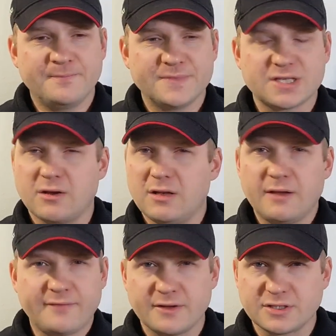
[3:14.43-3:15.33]
So I
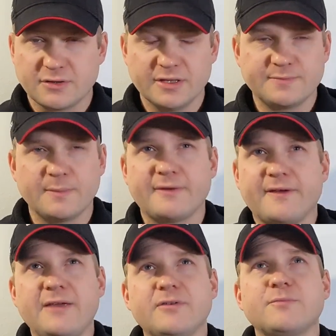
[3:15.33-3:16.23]
love those coins, but my
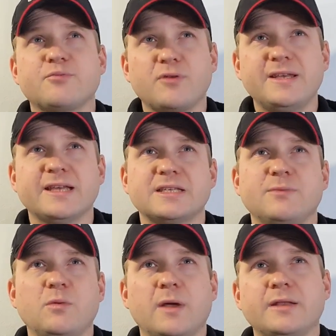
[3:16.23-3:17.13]
favourite
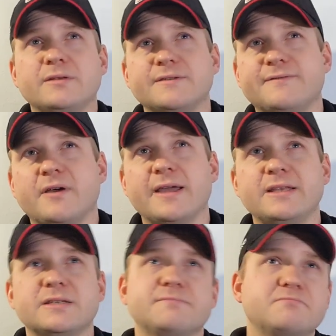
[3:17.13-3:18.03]
predecimal one to
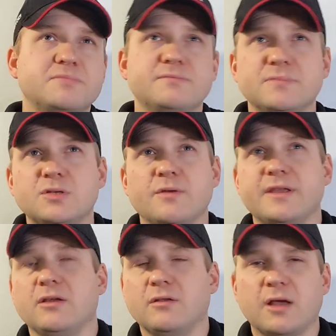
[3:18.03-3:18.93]
find, sort of
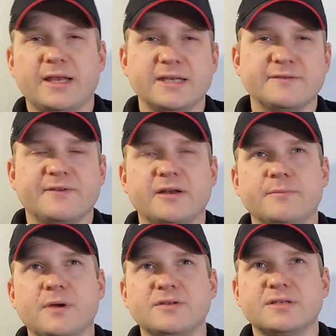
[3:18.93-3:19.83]
thing you're likely to find
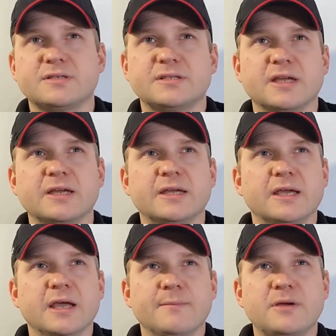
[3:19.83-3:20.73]
on most
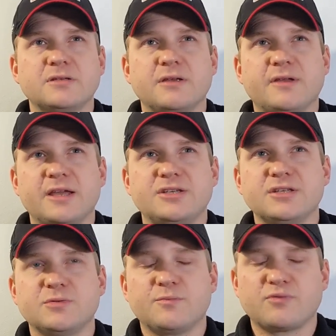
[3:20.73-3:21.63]

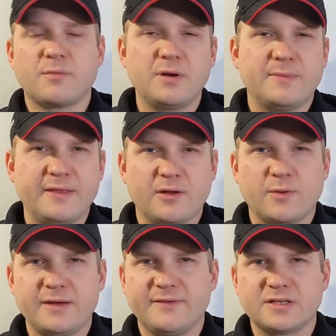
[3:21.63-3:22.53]
locations, would probably be the
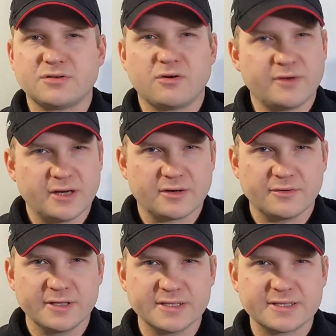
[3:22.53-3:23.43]
Queen Victoria
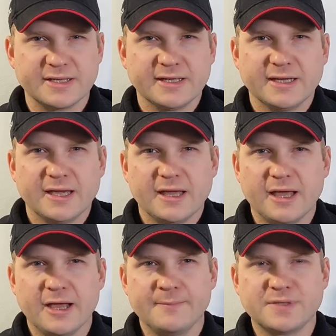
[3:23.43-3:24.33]
coins.
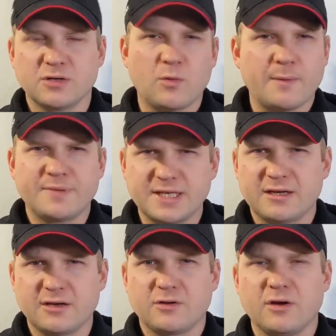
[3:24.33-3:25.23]
So not one
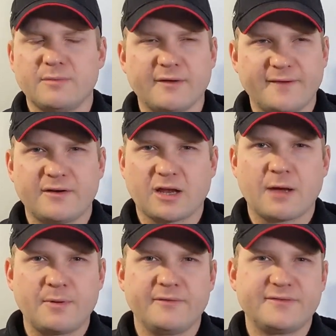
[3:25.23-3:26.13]
particular coin, but I found a
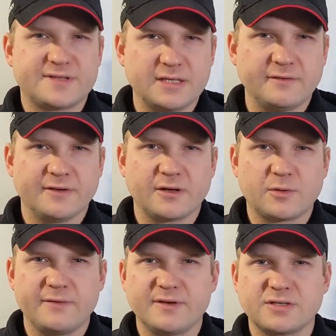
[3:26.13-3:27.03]
couple of silver
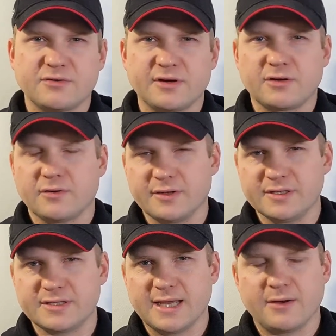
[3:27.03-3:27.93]
Queen Victoria
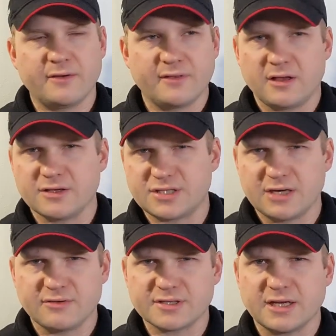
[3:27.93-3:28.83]
coins now over the last
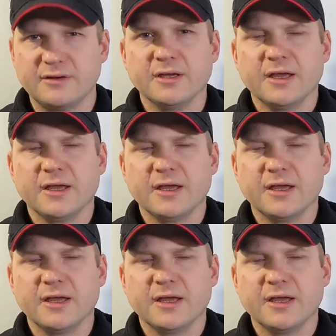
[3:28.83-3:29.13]
year or so,